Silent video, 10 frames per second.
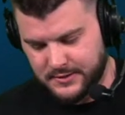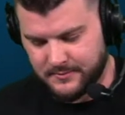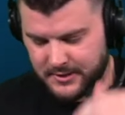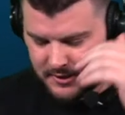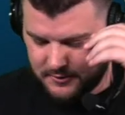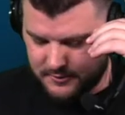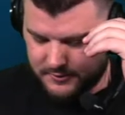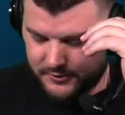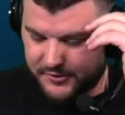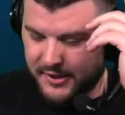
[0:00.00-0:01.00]
I mean, I don't know what
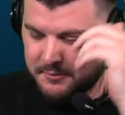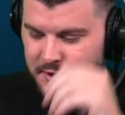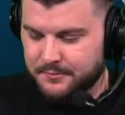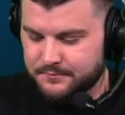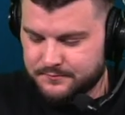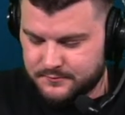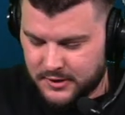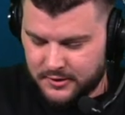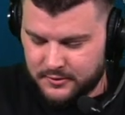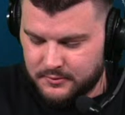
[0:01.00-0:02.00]
to say, man.
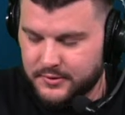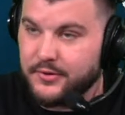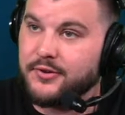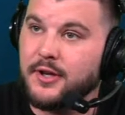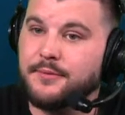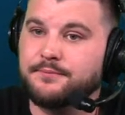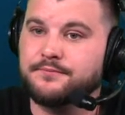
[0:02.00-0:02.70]
I don't know what to say.